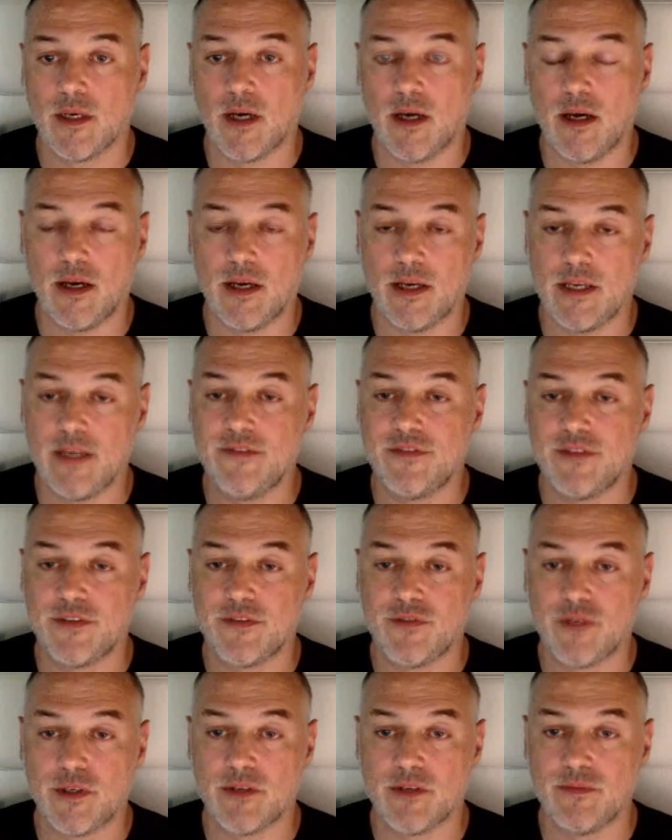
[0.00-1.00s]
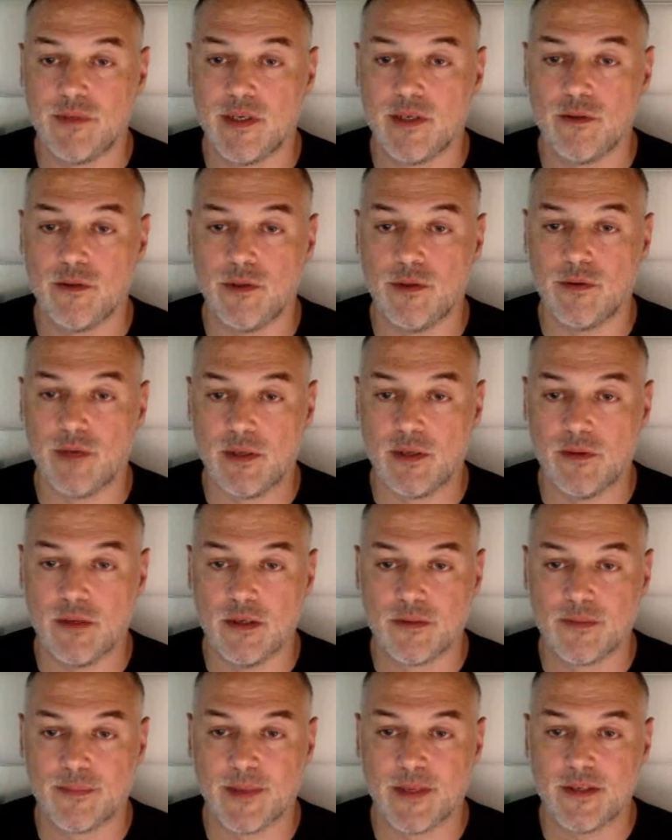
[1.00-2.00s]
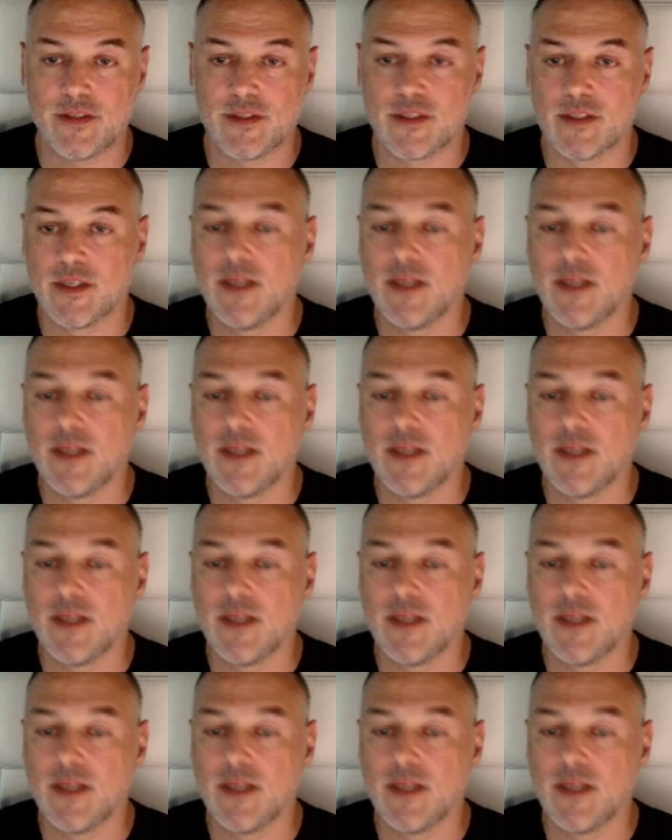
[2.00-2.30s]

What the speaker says: even if you don't know you know those beats.